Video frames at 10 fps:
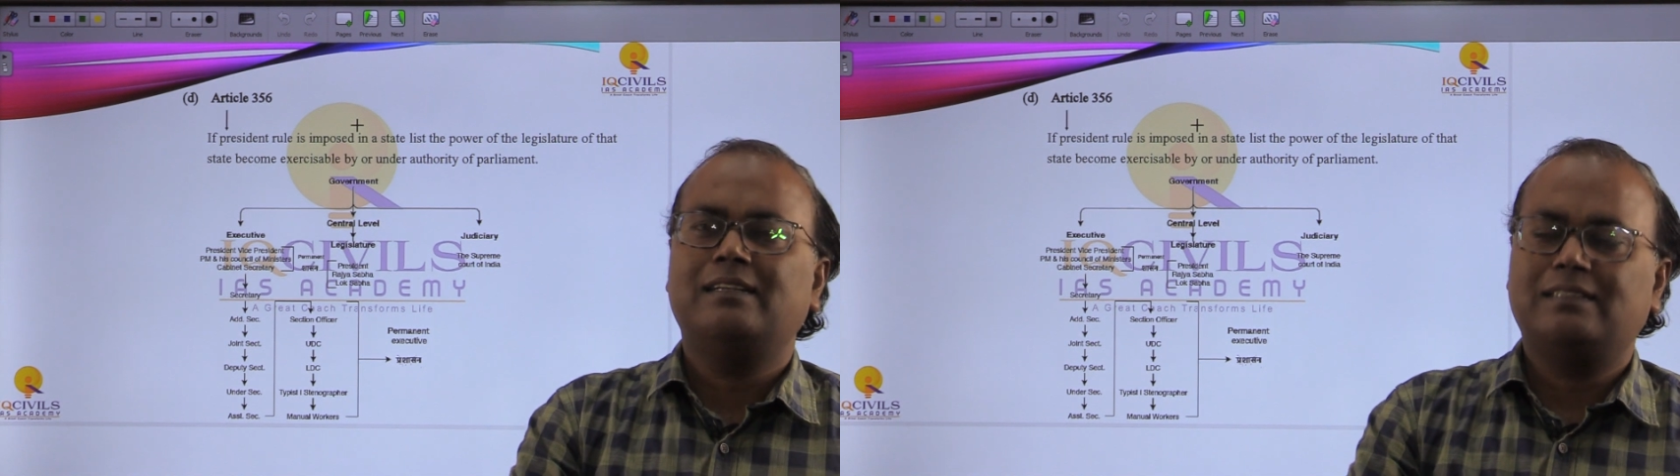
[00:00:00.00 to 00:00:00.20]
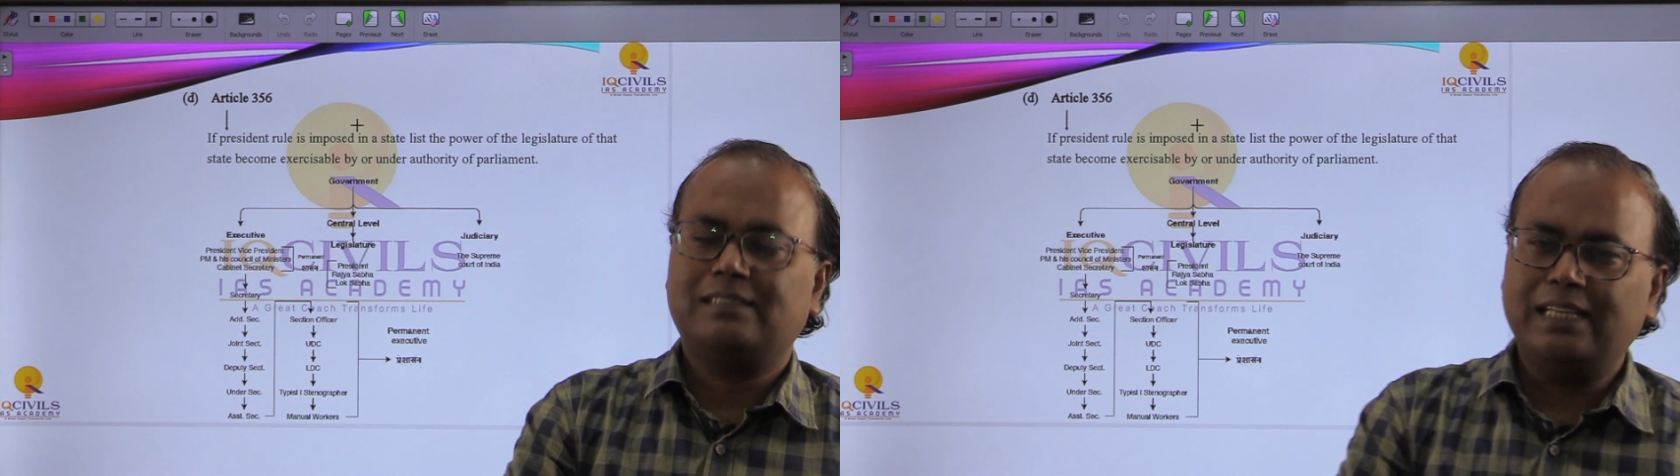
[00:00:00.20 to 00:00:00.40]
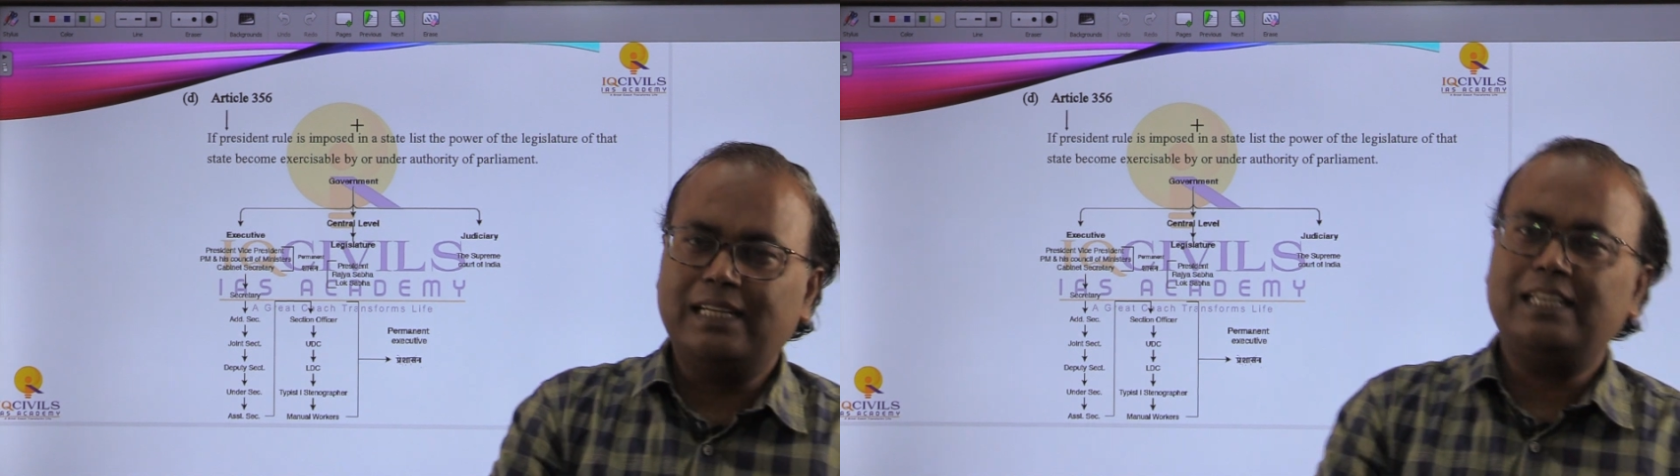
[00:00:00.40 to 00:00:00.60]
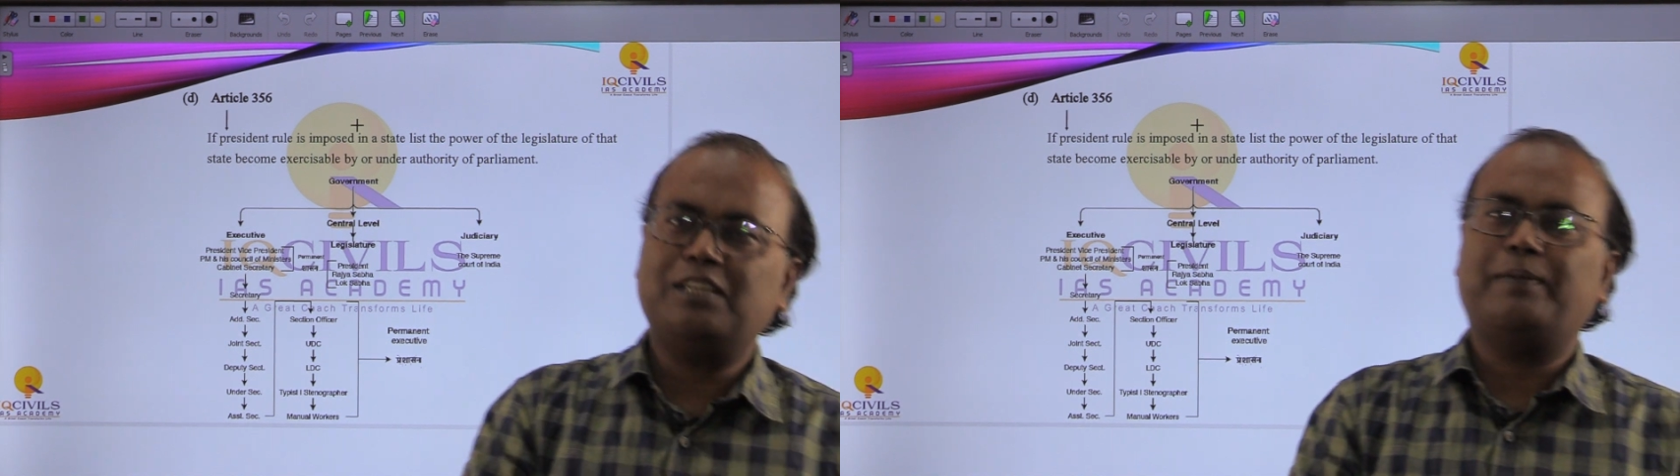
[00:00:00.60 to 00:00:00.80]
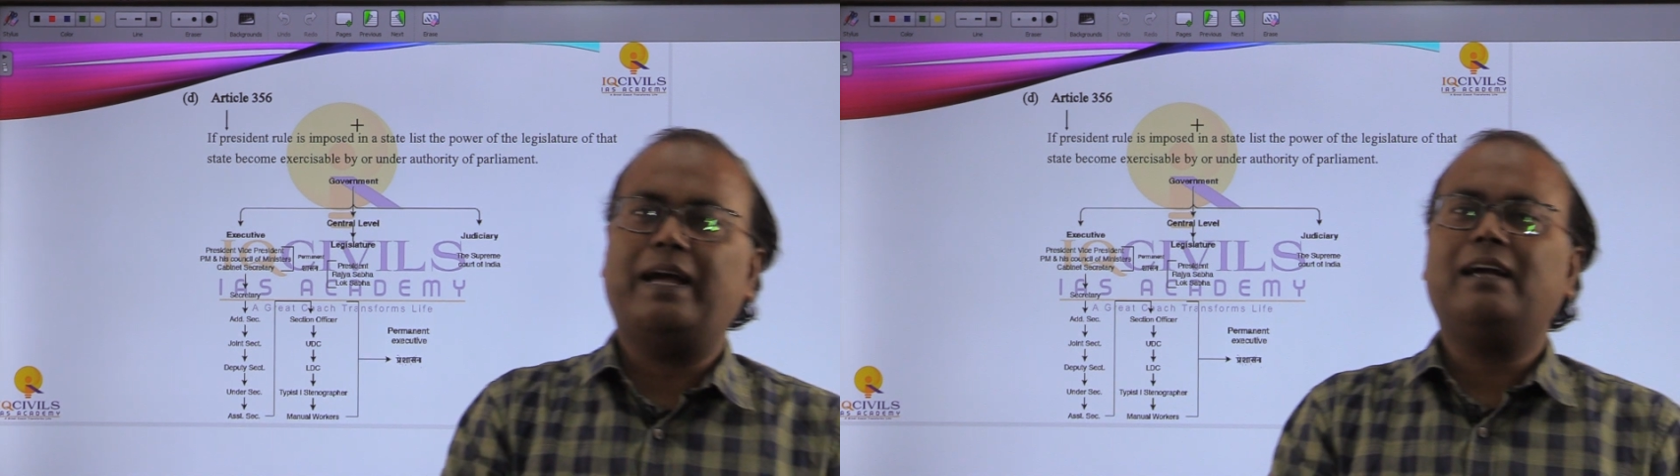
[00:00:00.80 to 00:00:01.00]
send
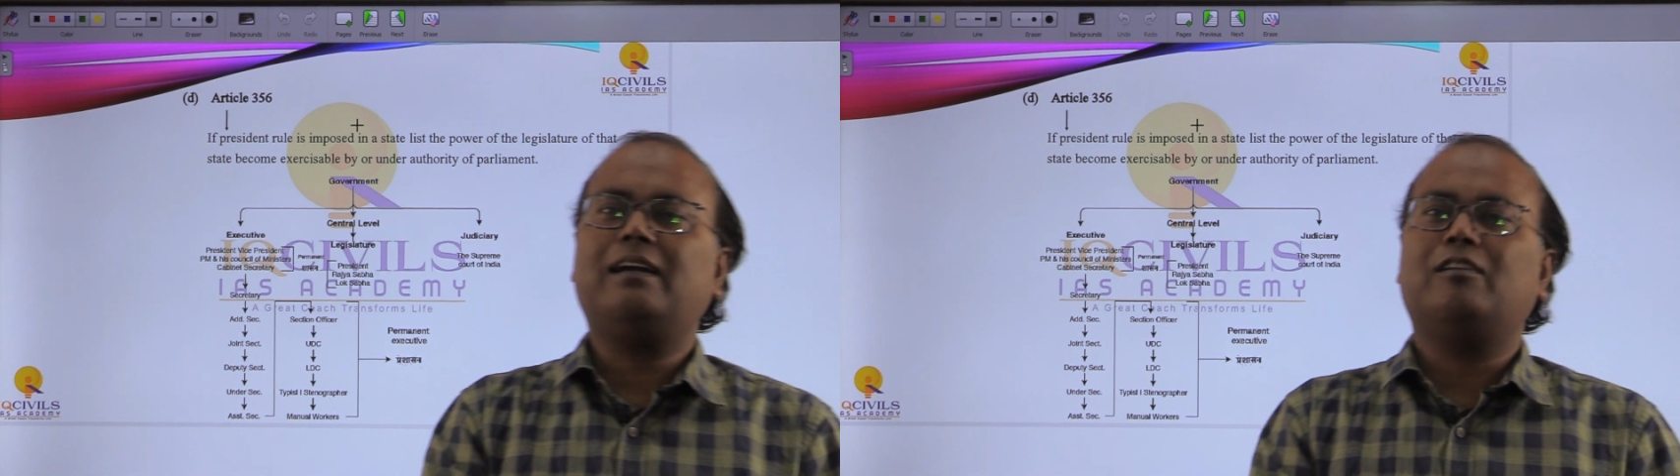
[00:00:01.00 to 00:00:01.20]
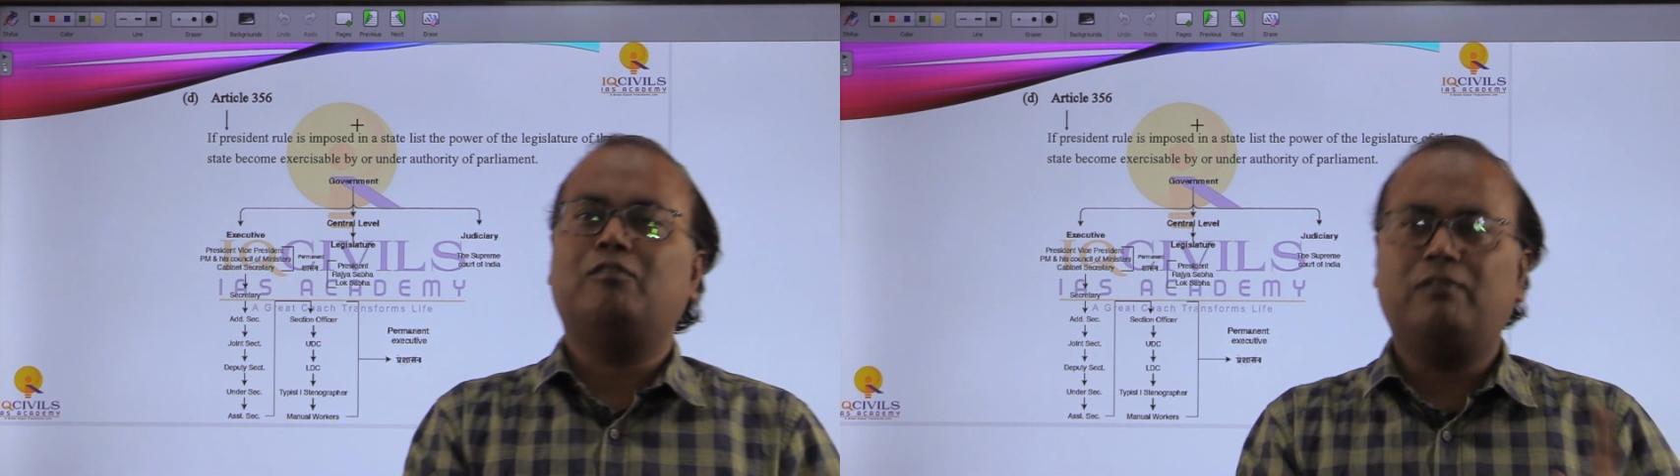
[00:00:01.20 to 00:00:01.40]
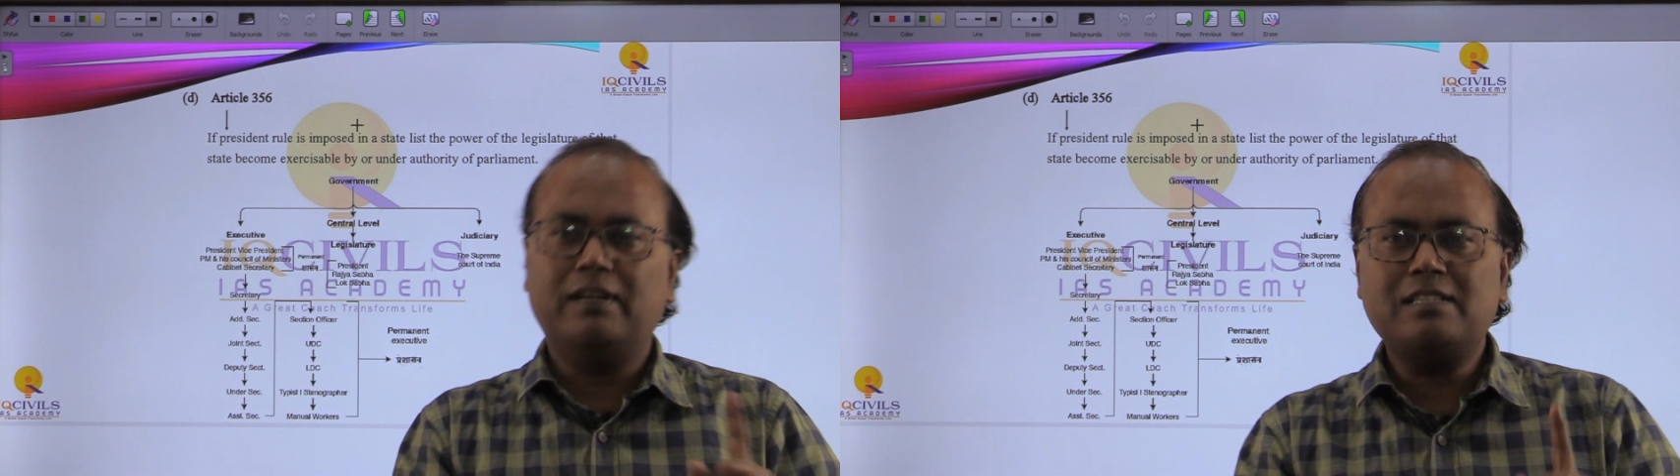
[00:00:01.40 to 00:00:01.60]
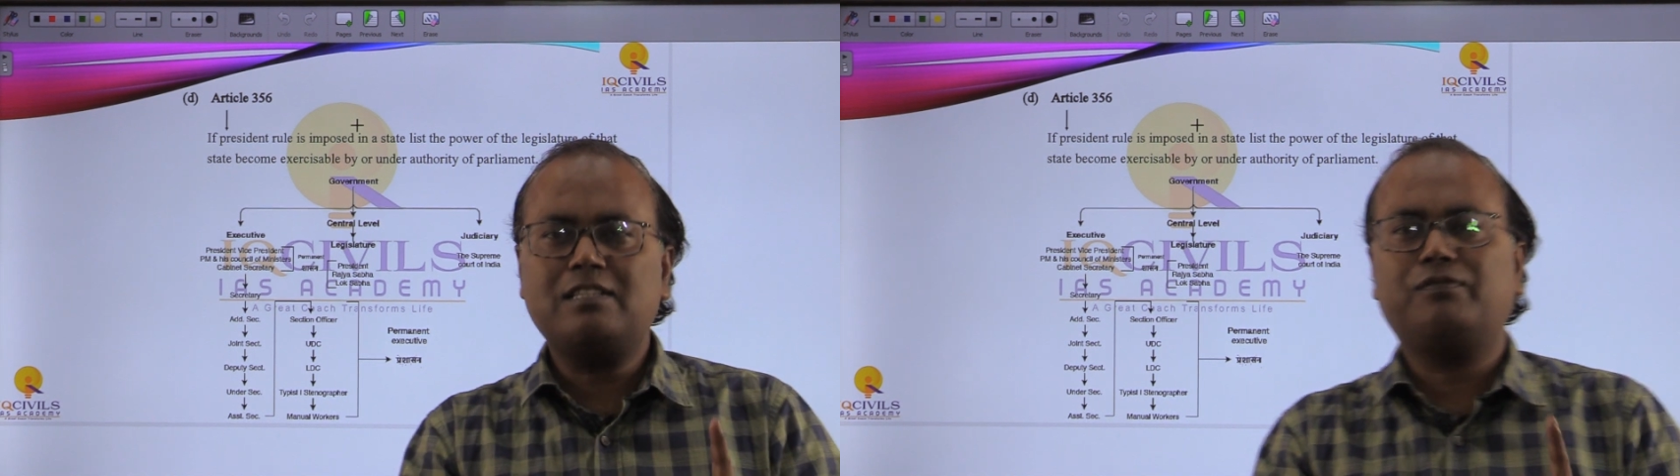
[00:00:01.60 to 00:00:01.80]
it back once